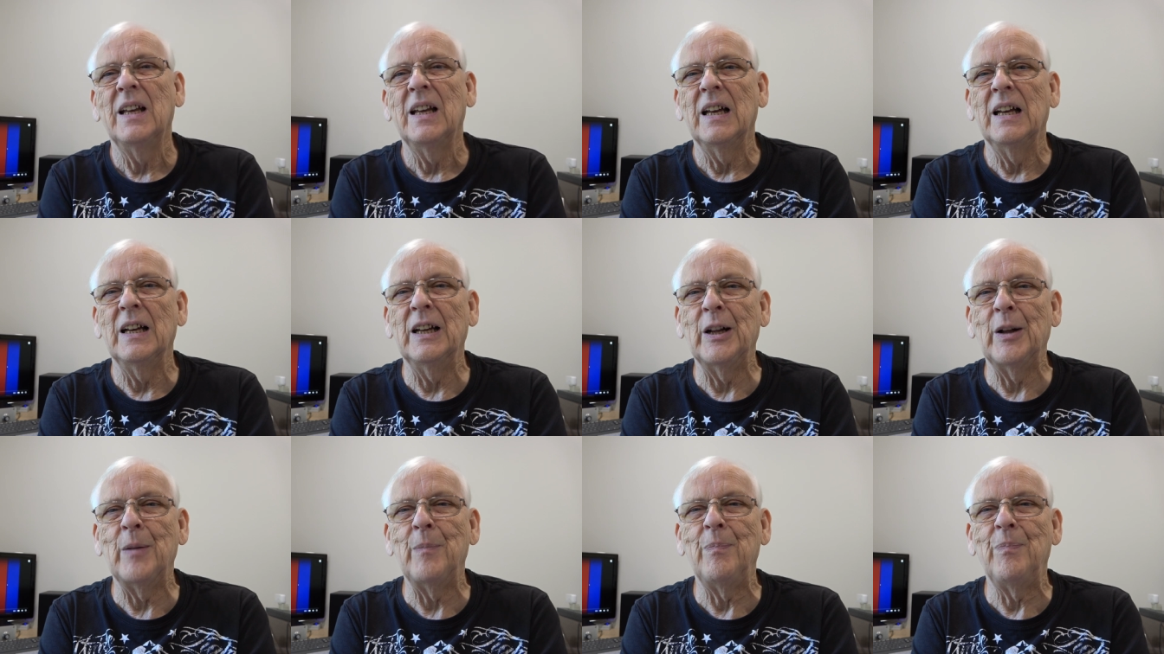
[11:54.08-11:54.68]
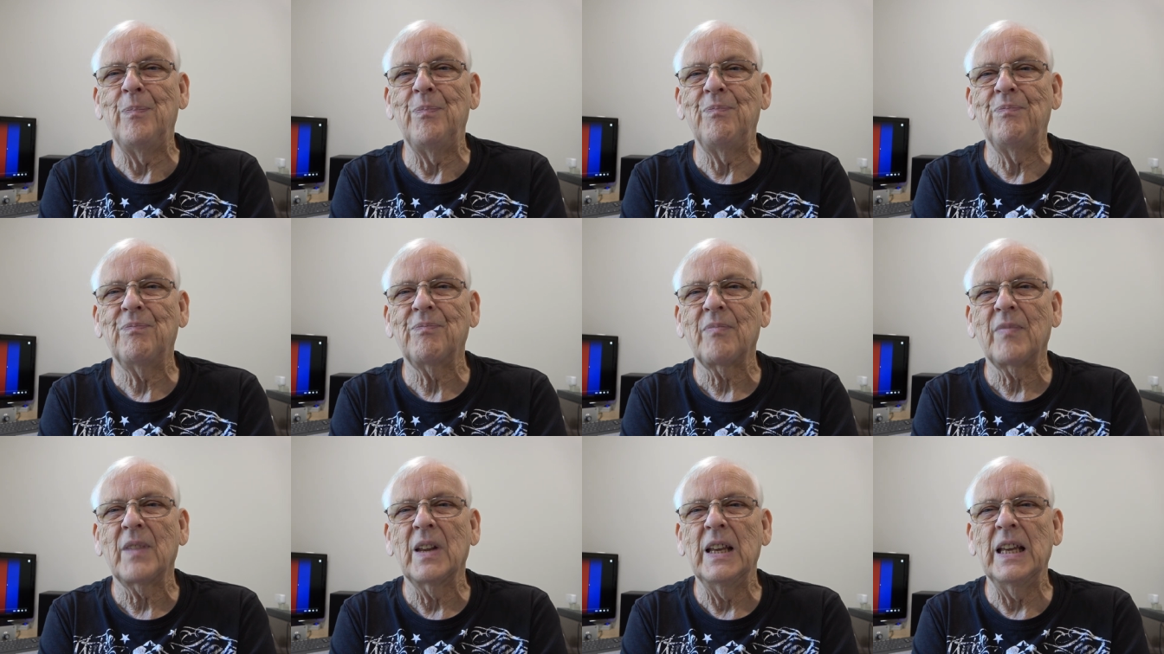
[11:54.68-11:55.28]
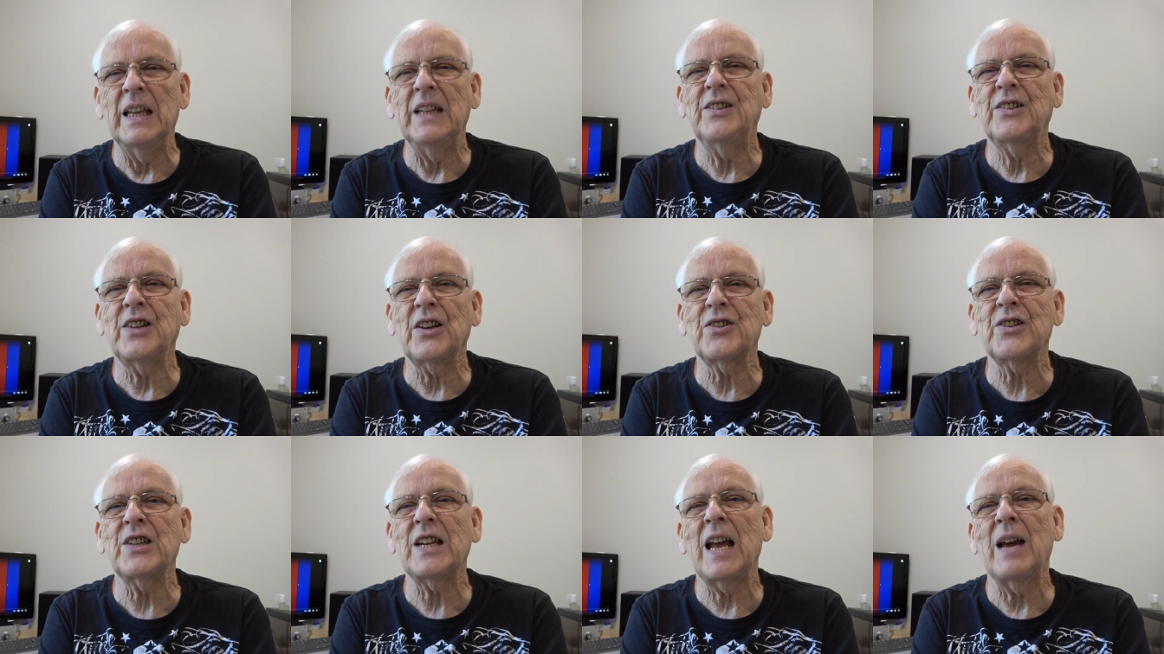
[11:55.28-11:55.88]
um, it
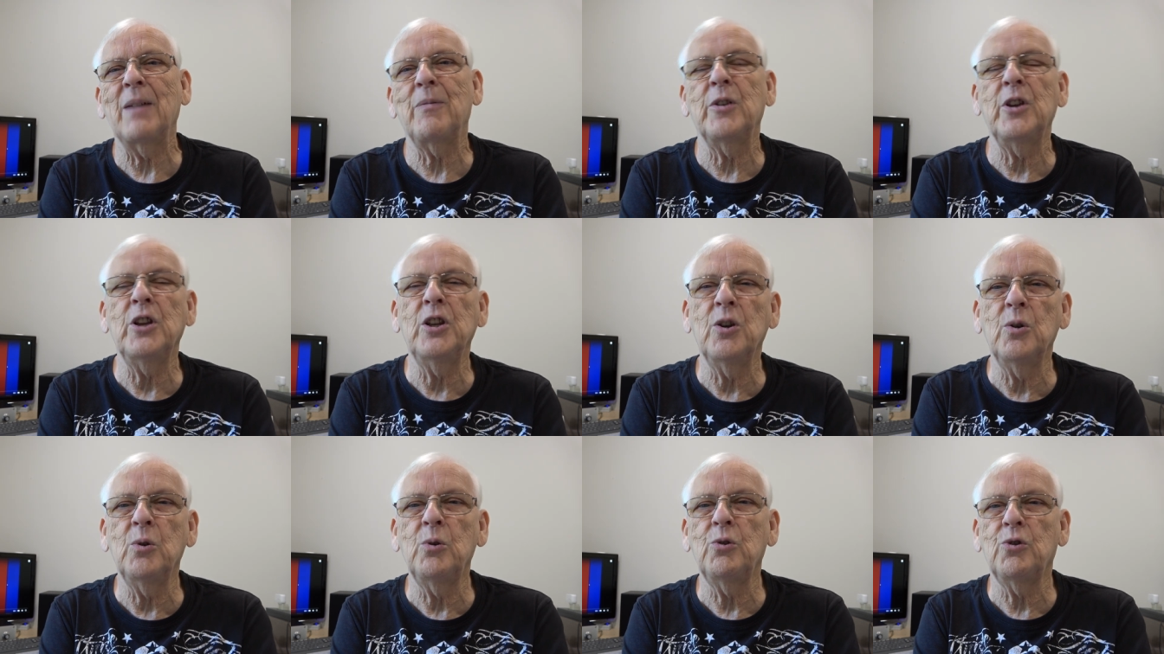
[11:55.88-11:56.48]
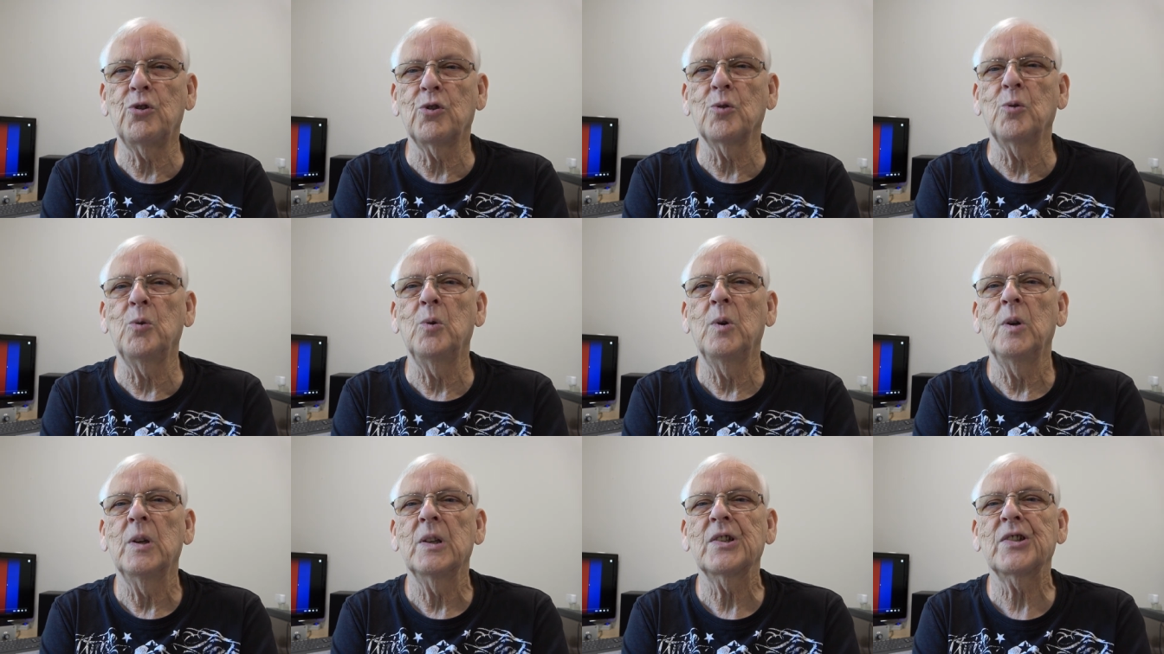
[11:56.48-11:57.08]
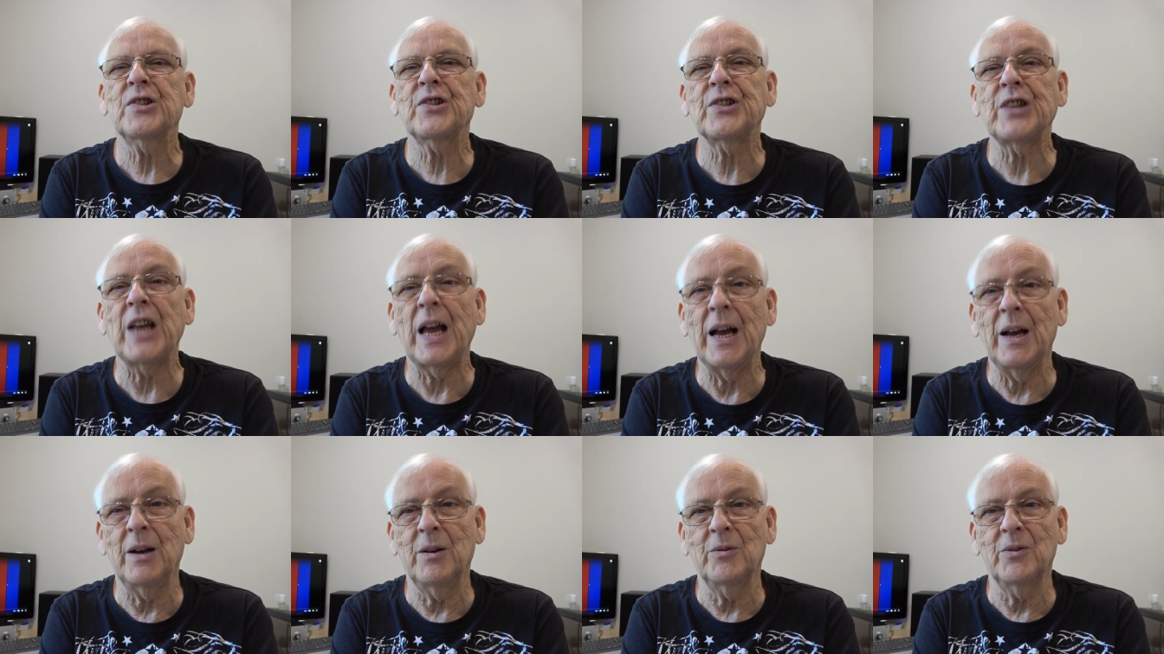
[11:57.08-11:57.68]
doesn't have the usual
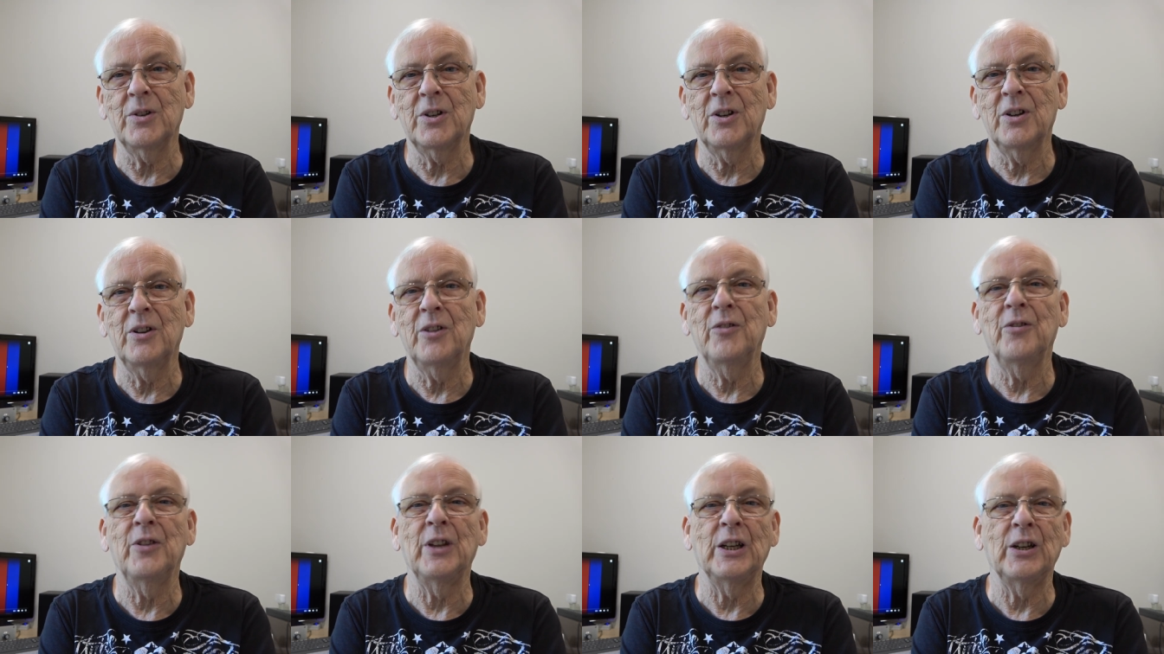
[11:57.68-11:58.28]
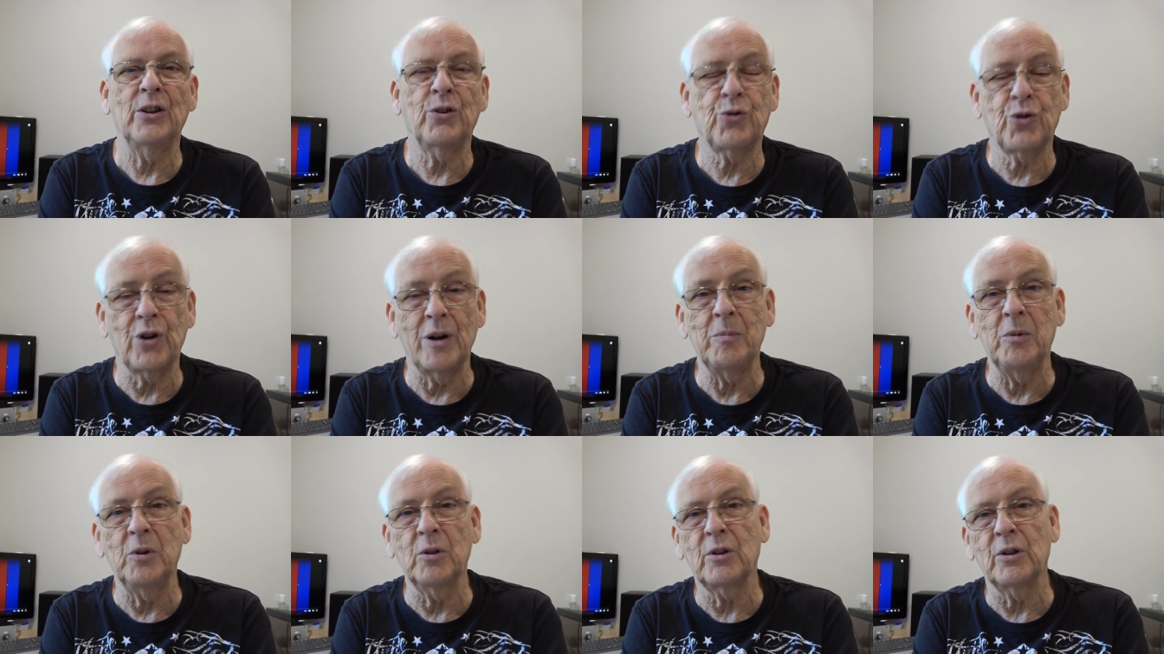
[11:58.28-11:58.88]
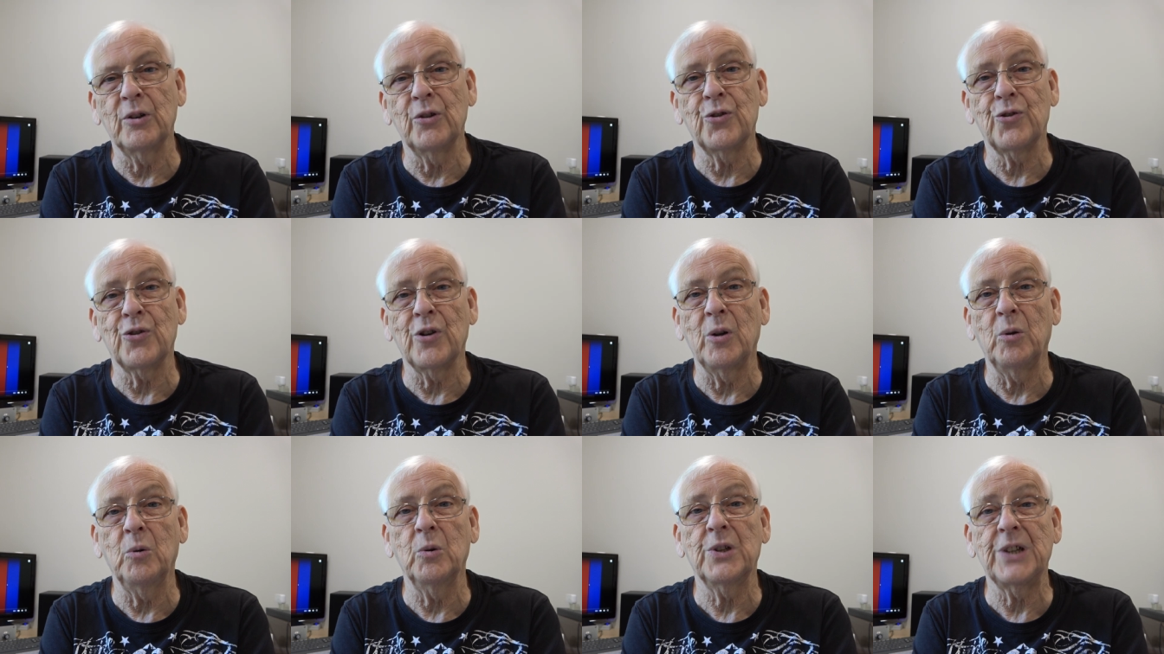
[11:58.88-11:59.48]
sound that a treble
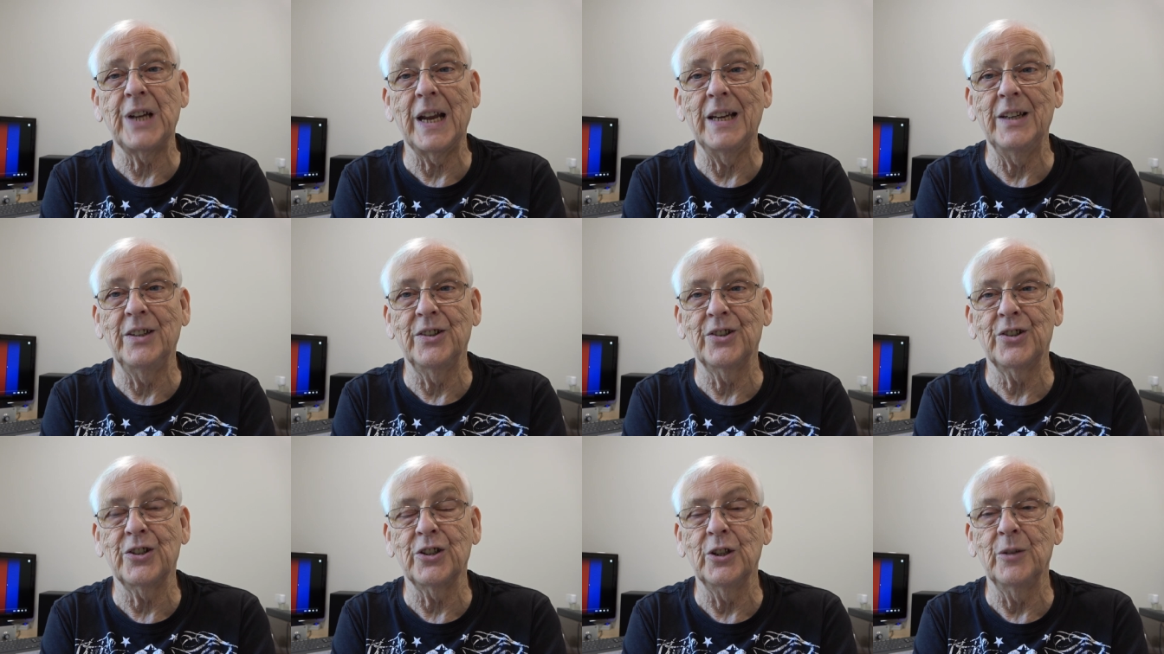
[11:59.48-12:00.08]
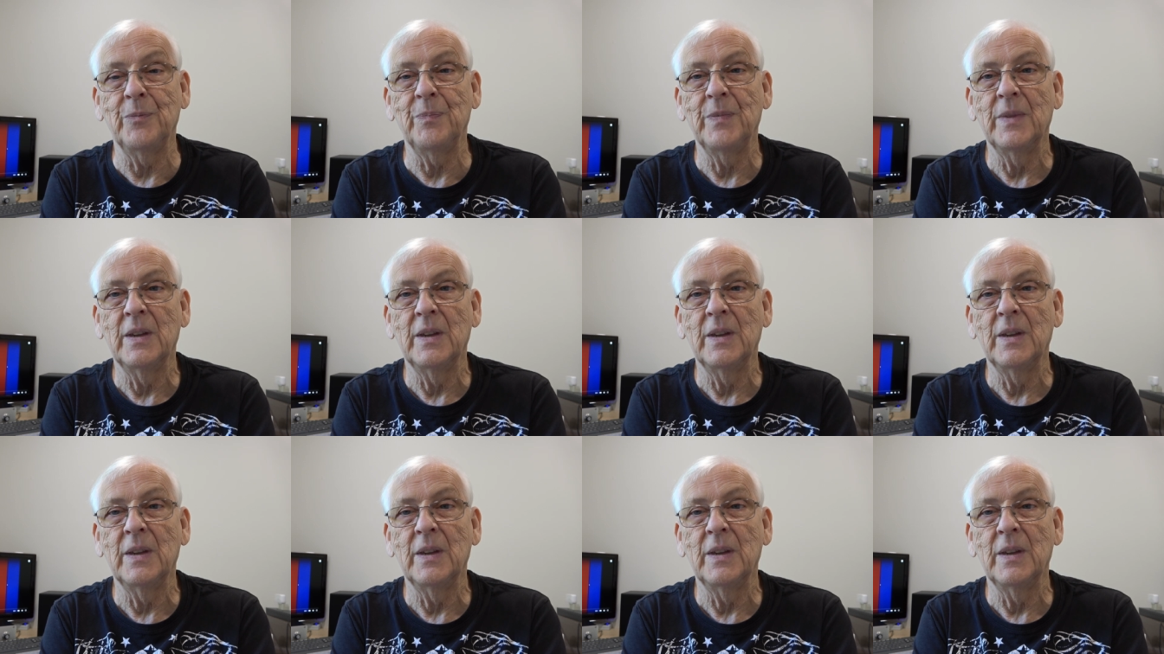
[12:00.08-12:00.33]
control tends to.